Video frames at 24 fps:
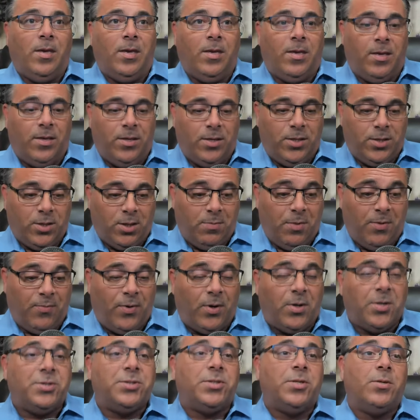Uh, they're going to be
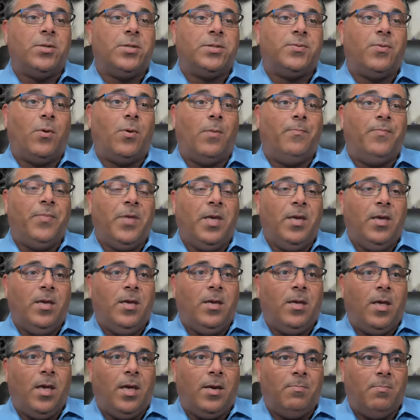very serious for them.
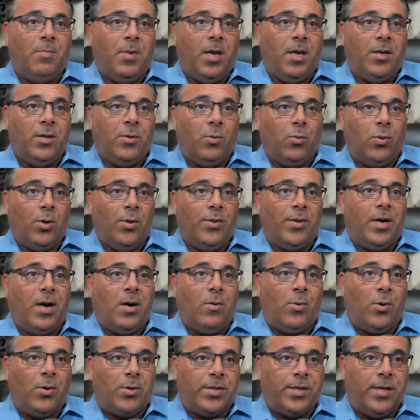In, in the world that I
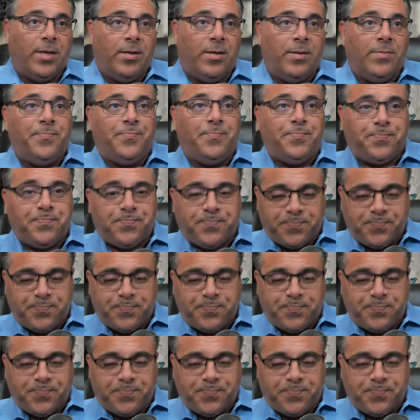work in,